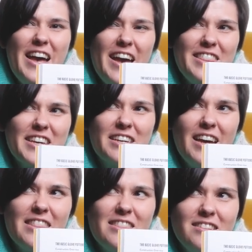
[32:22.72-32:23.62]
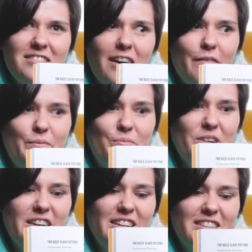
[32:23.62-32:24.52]
at the at the sum
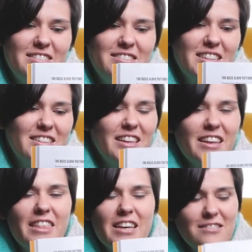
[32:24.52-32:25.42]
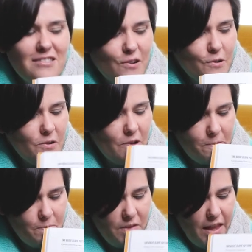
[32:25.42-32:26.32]
and things like that. So
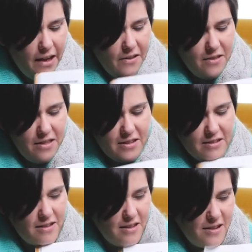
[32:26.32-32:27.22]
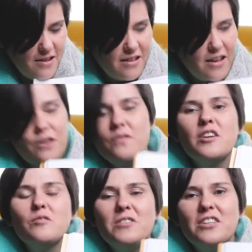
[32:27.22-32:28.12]
um, yeah, this kind of
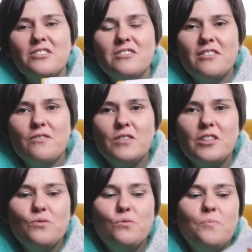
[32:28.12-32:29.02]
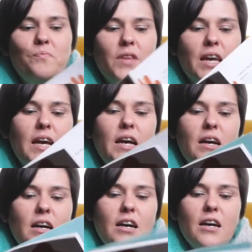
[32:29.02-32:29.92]
explanations are really cool.
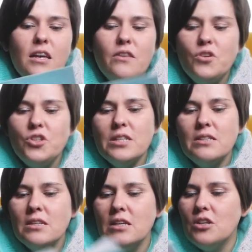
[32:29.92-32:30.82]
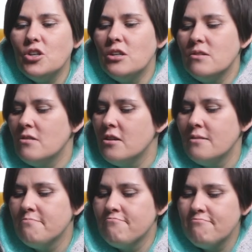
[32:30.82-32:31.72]
If you're just a knitter,
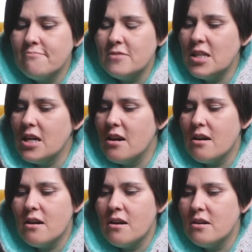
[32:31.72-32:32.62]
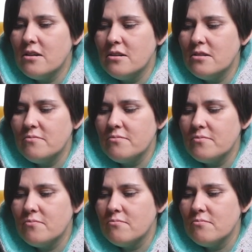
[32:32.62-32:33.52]
um, there are
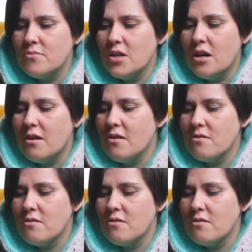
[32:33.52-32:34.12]
yeah